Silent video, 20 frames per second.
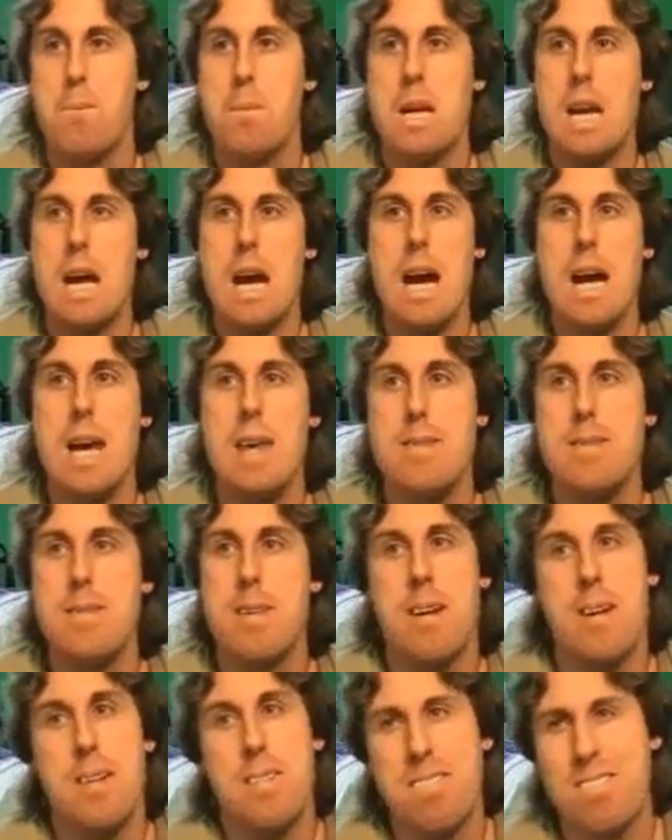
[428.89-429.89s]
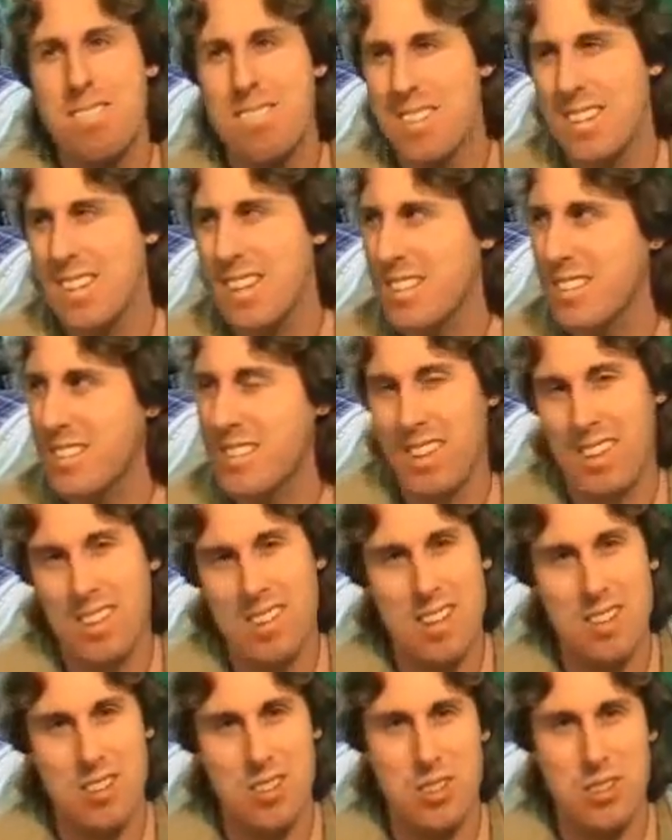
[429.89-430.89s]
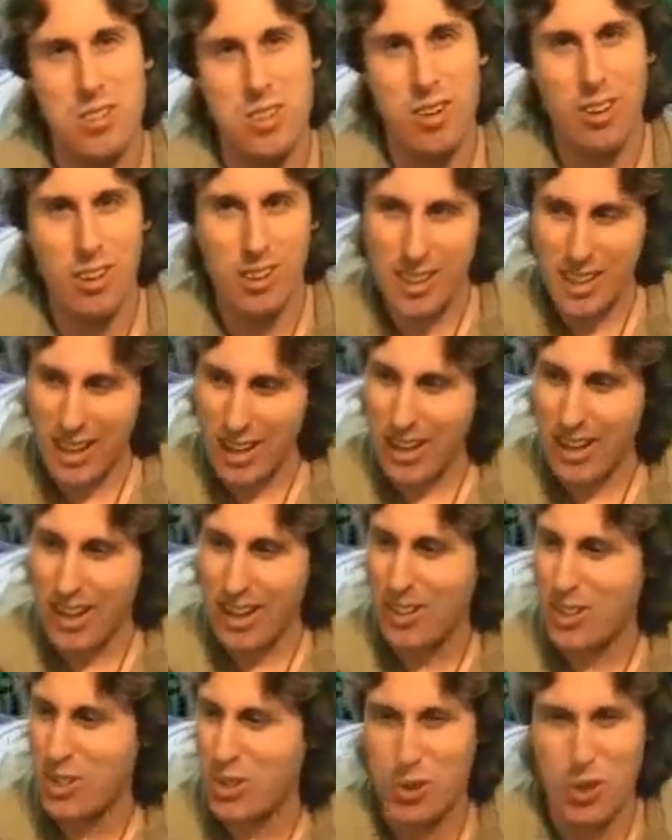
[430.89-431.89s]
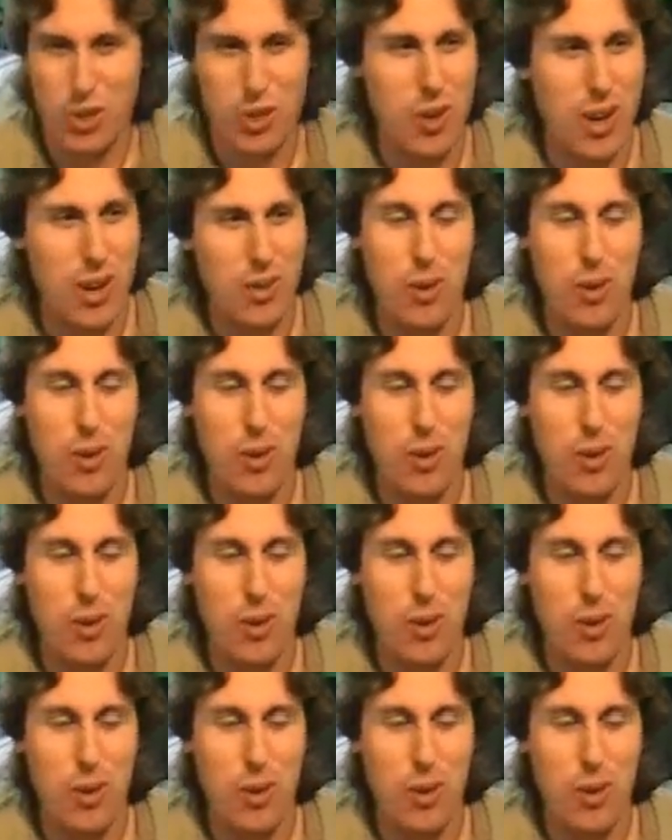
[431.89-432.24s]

But I thought, well, that's not necessarily true.